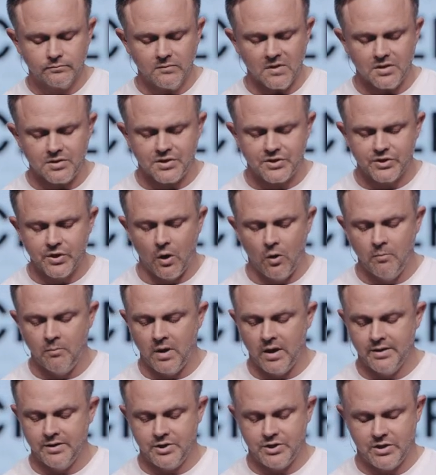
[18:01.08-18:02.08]
So
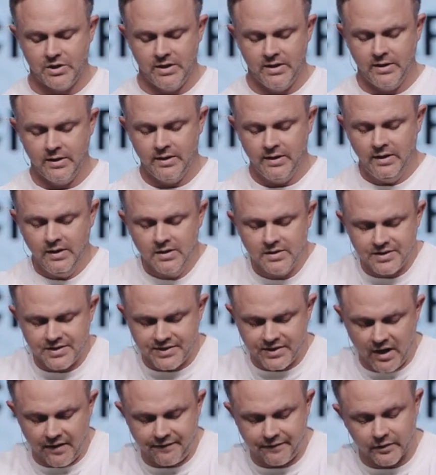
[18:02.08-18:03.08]
much
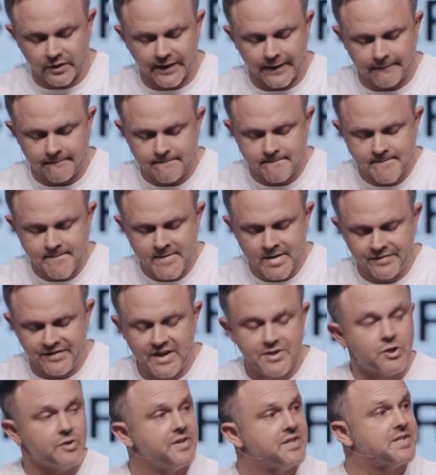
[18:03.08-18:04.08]
suffering.
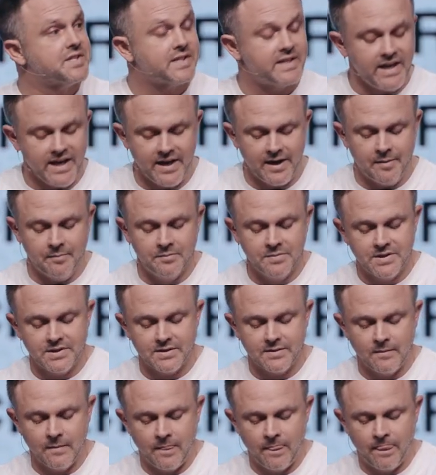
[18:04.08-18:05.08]
These are the
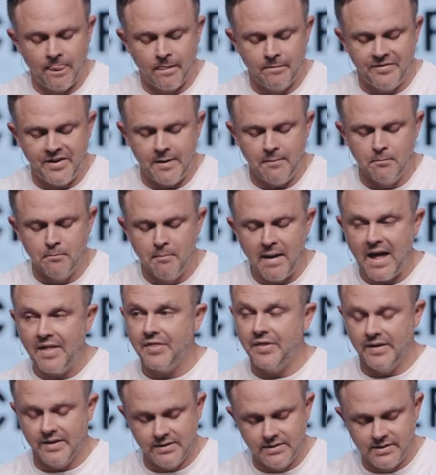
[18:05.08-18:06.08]
schemes, the
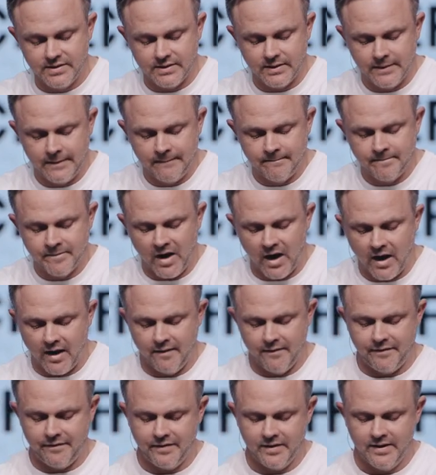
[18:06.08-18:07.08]
methods
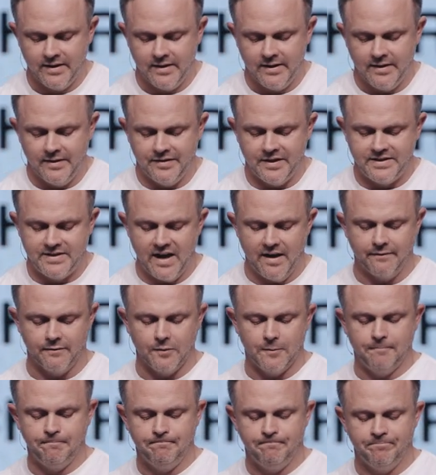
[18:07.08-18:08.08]
of the devil.
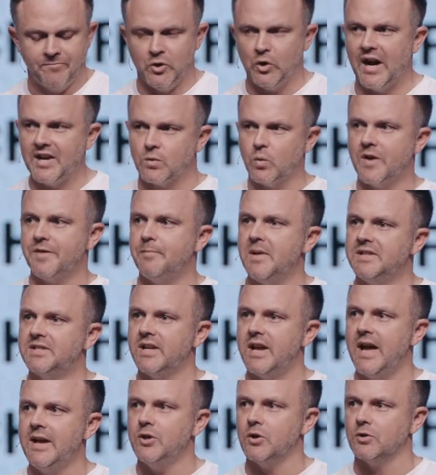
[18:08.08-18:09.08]
You guys with me
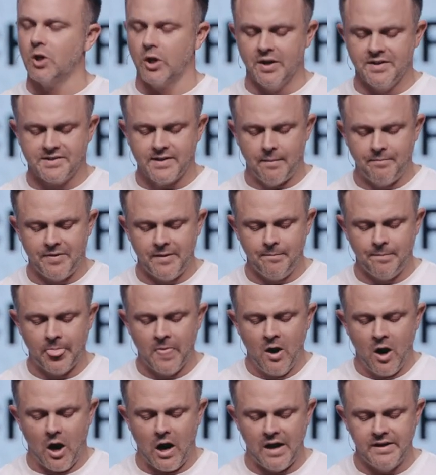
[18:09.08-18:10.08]
today? You learning something?
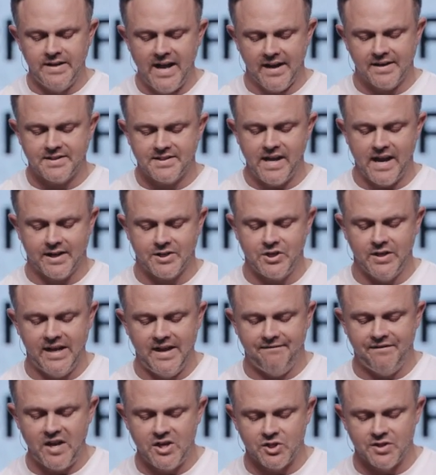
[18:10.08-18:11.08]
All right, next section
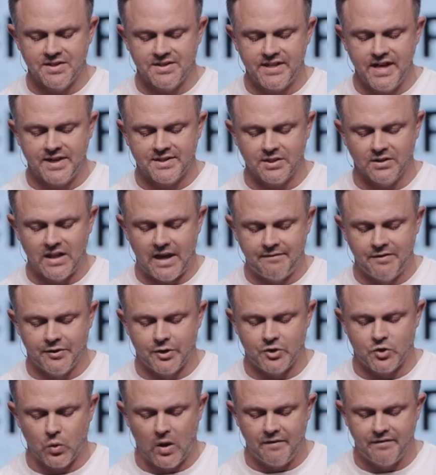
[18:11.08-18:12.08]
Ephesians 6 11 through
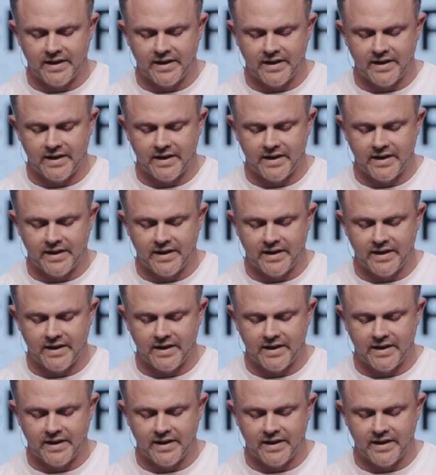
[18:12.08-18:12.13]
12.